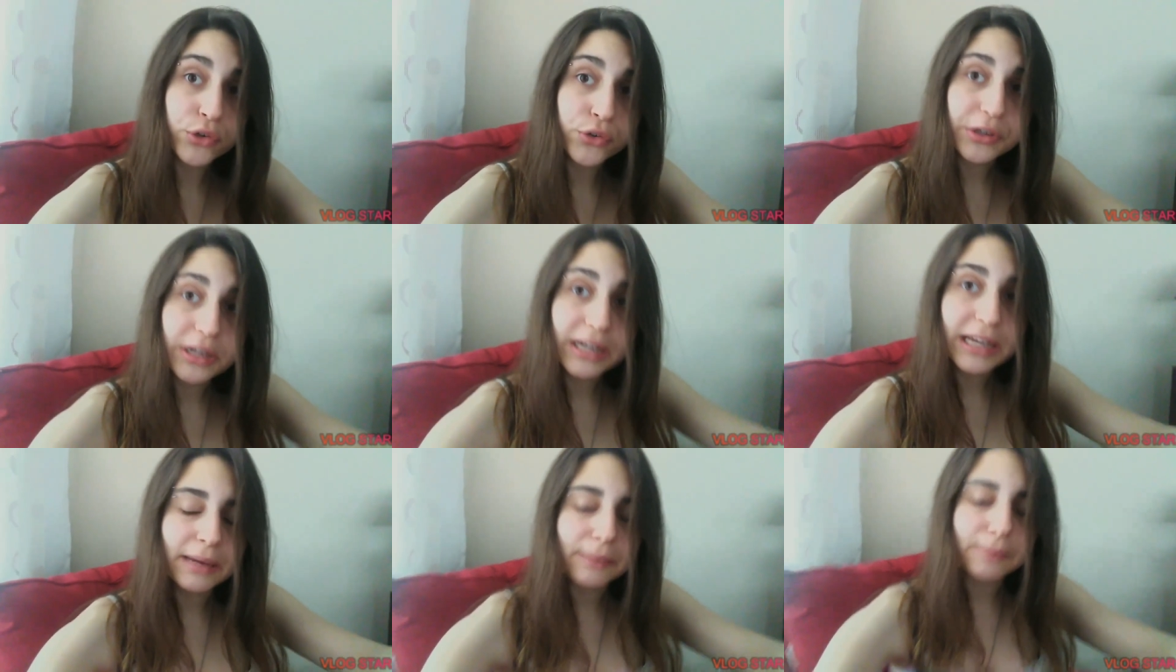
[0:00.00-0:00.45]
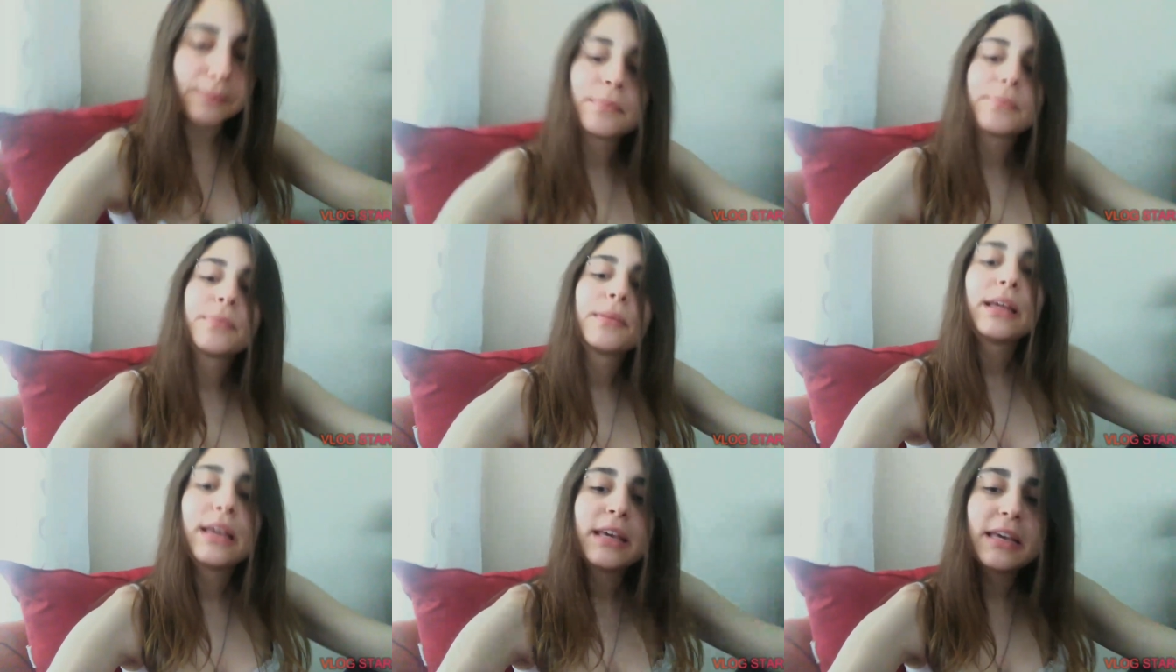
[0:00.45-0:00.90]
cream,
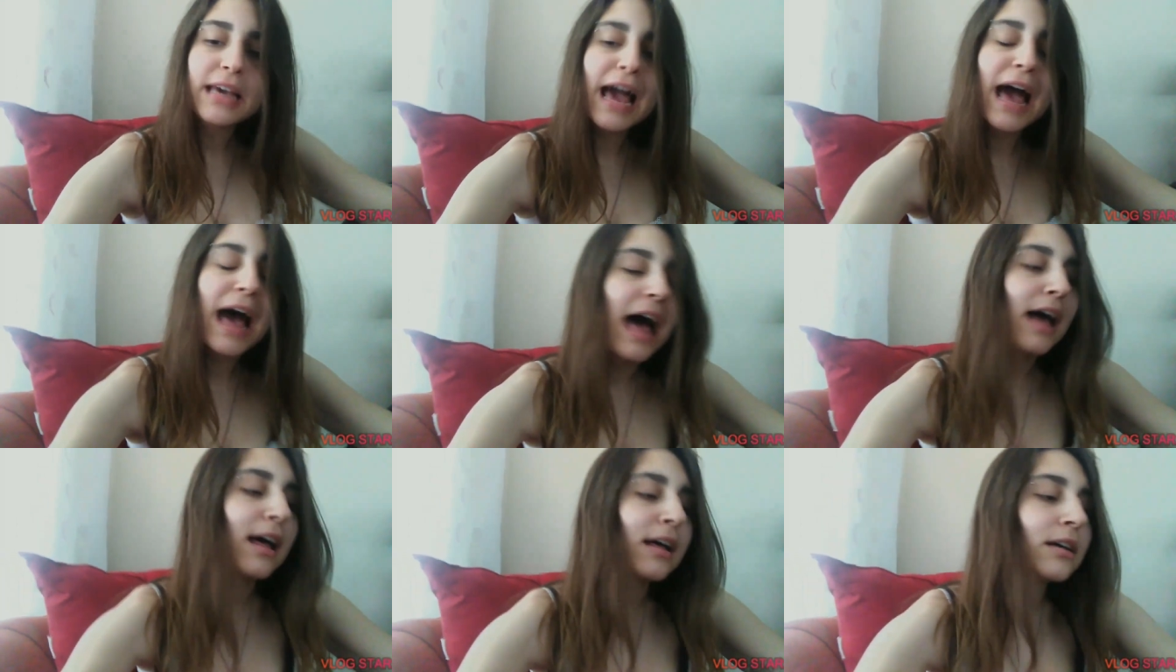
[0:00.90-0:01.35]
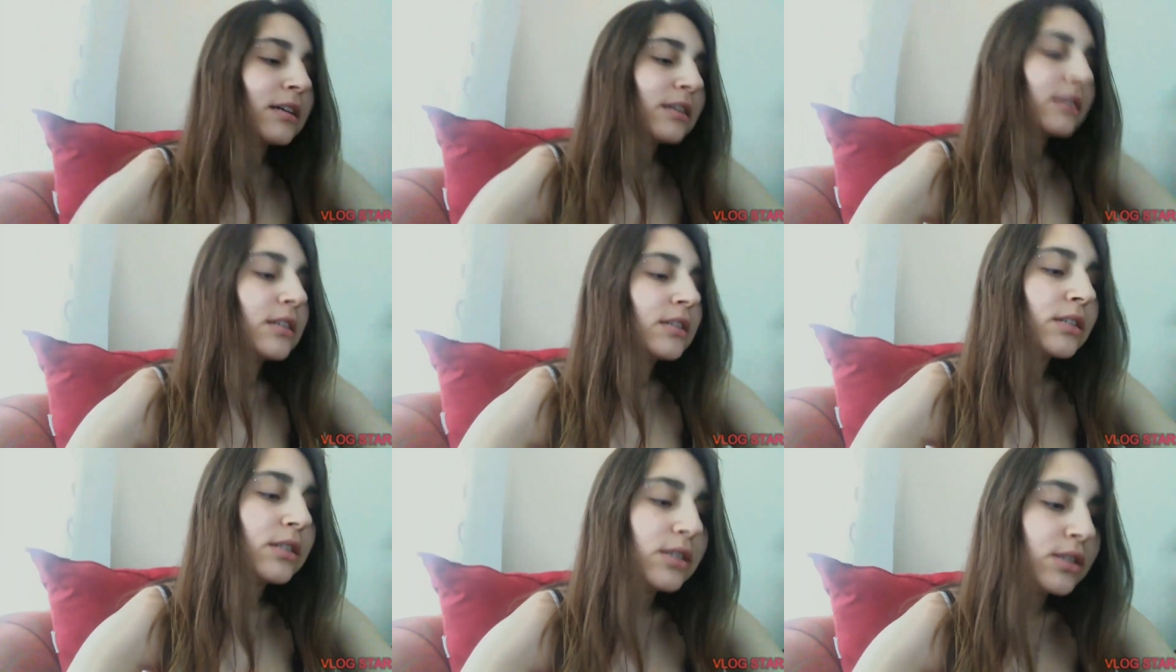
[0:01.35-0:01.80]
yeah,
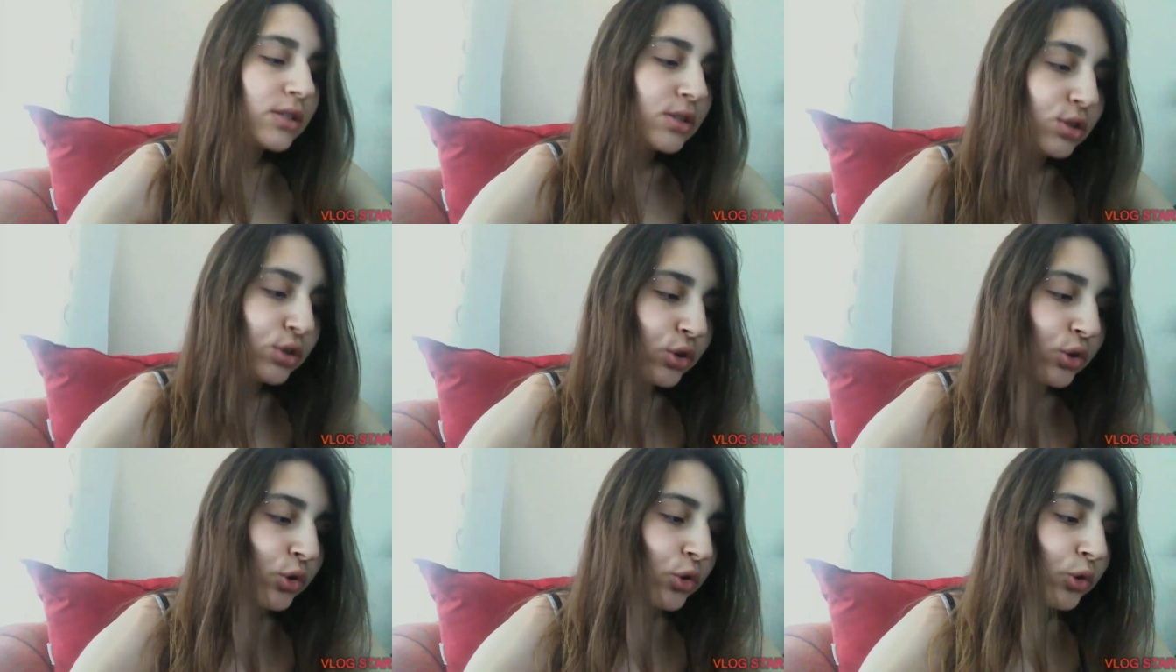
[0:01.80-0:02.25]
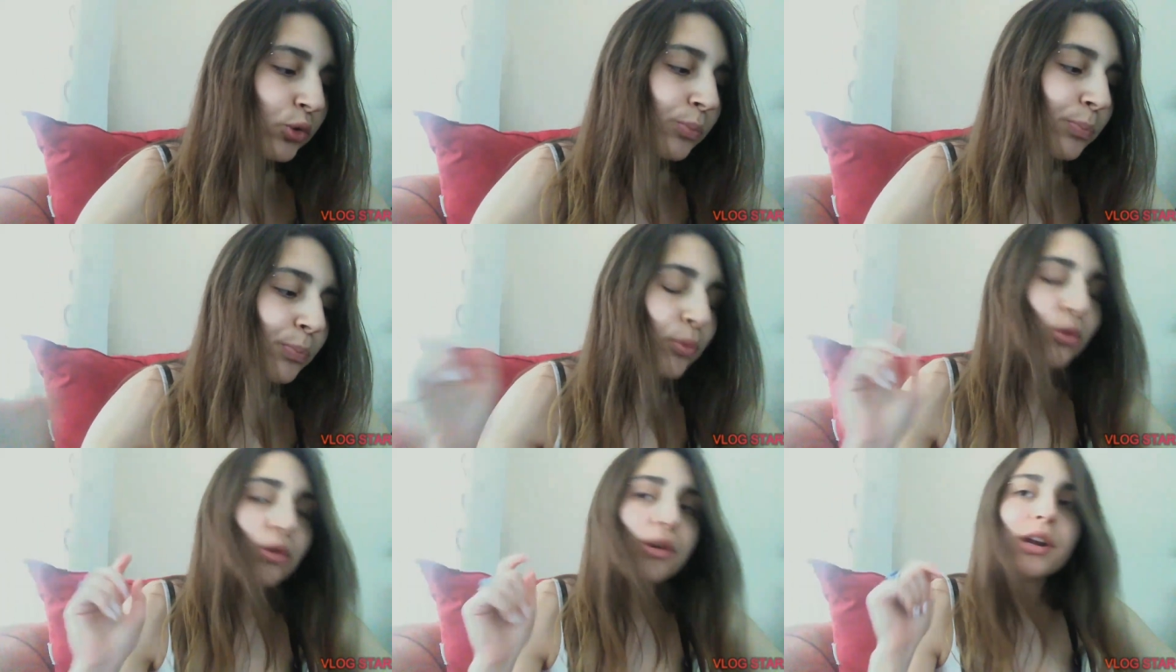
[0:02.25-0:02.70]
to
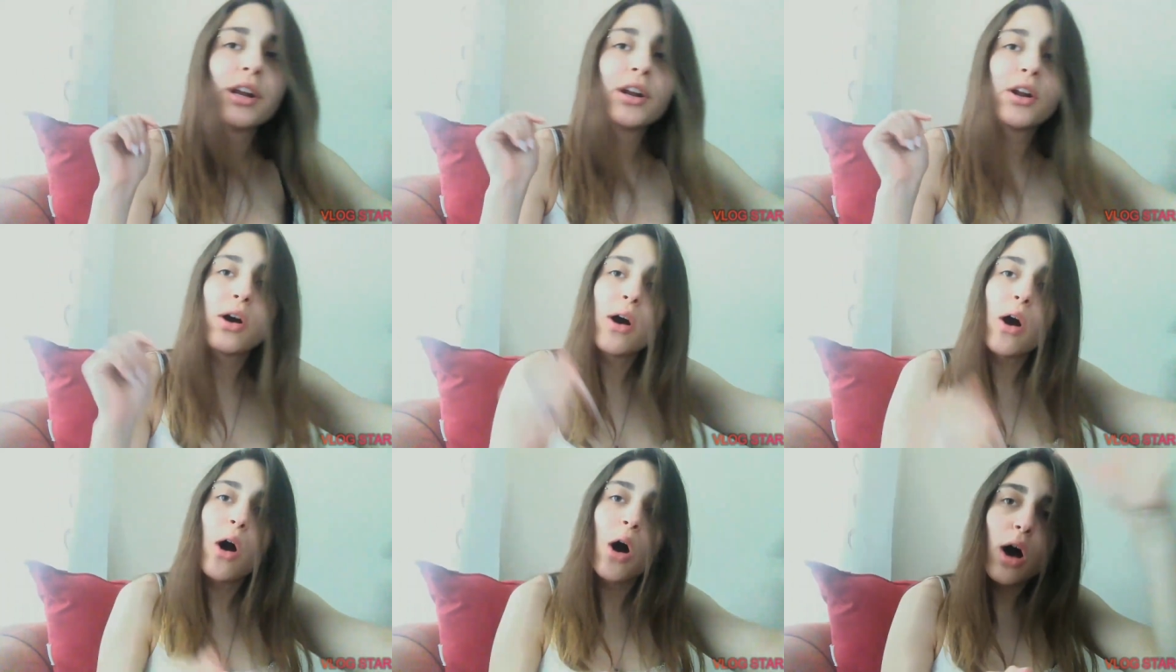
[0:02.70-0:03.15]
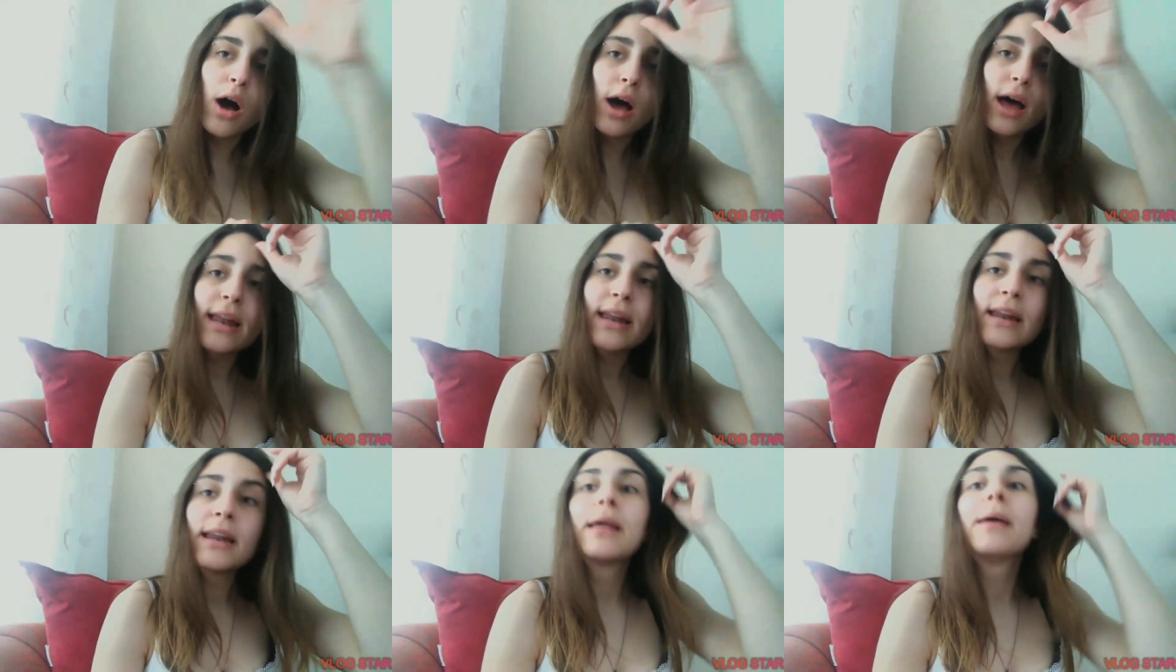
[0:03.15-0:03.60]
put it
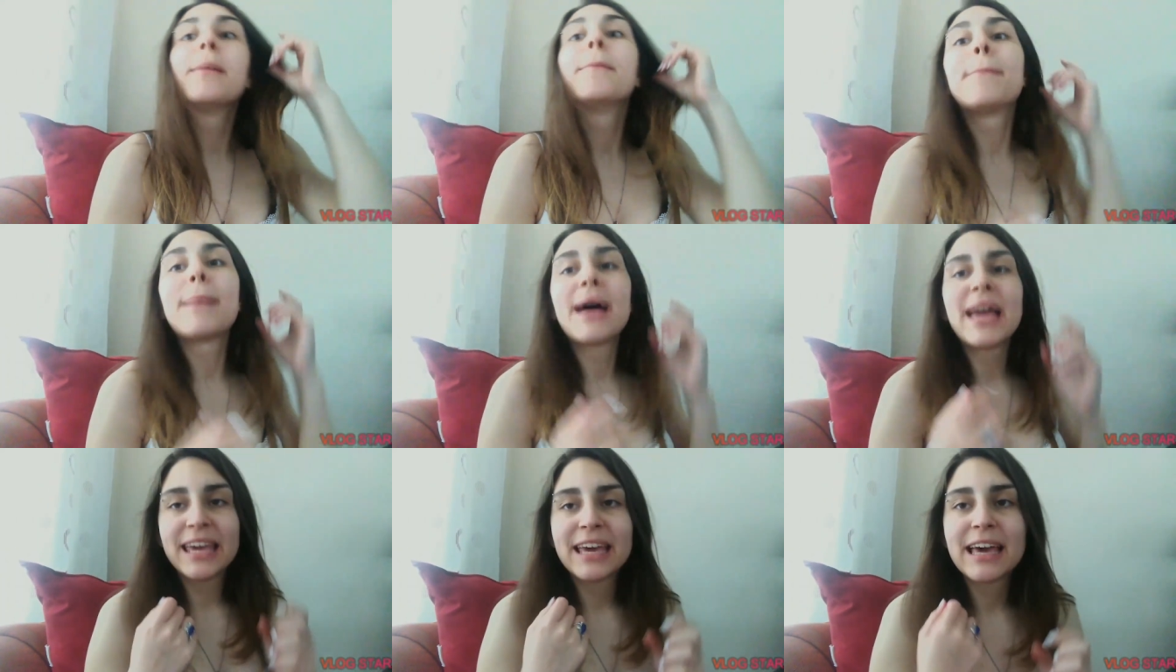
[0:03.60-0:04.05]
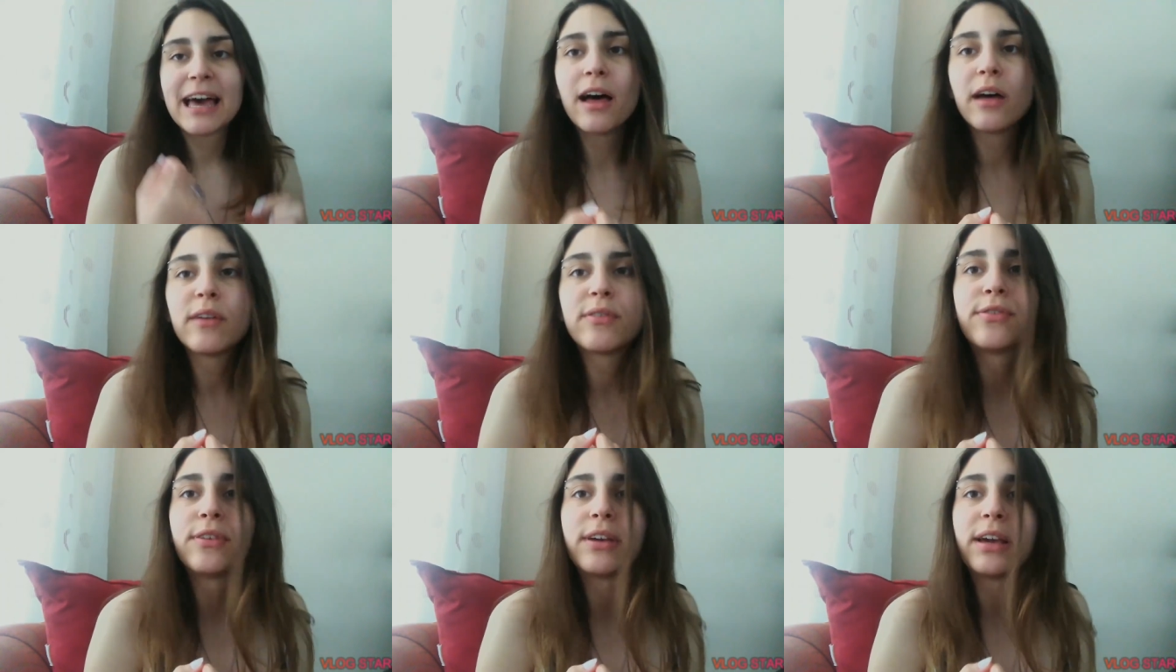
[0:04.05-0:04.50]
on my
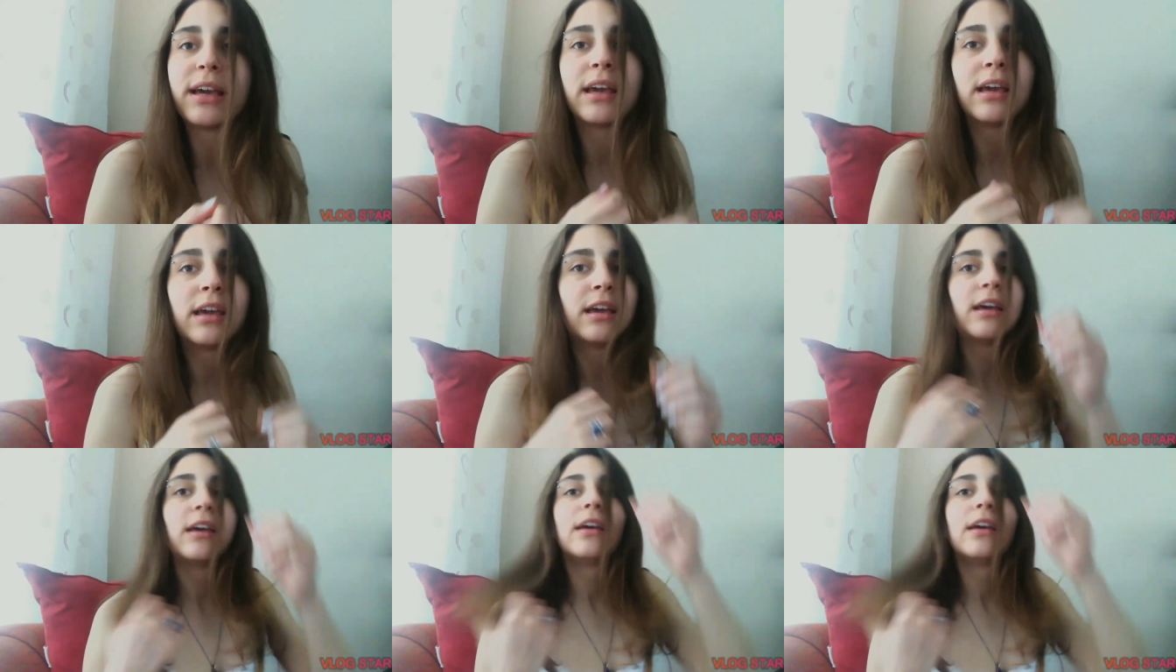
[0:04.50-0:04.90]
coffee.